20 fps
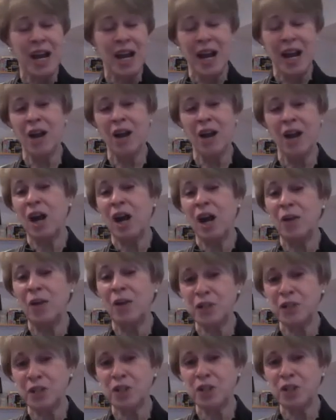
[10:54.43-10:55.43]
How
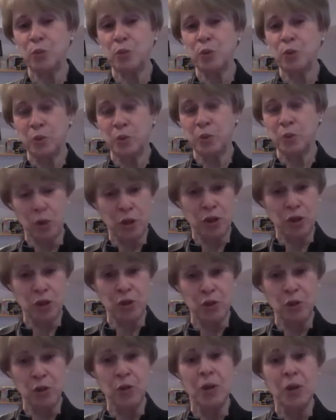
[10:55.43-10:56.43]
confident were
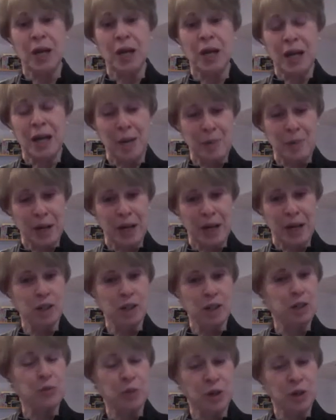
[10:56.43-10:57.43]
you about how
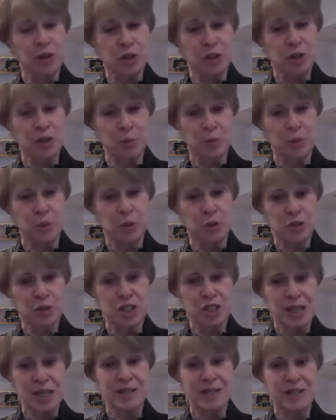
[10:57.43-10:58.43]
you were going to
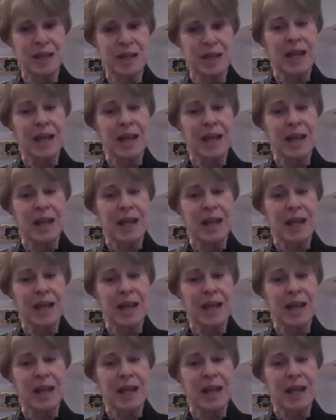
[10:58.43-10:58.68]
approach this?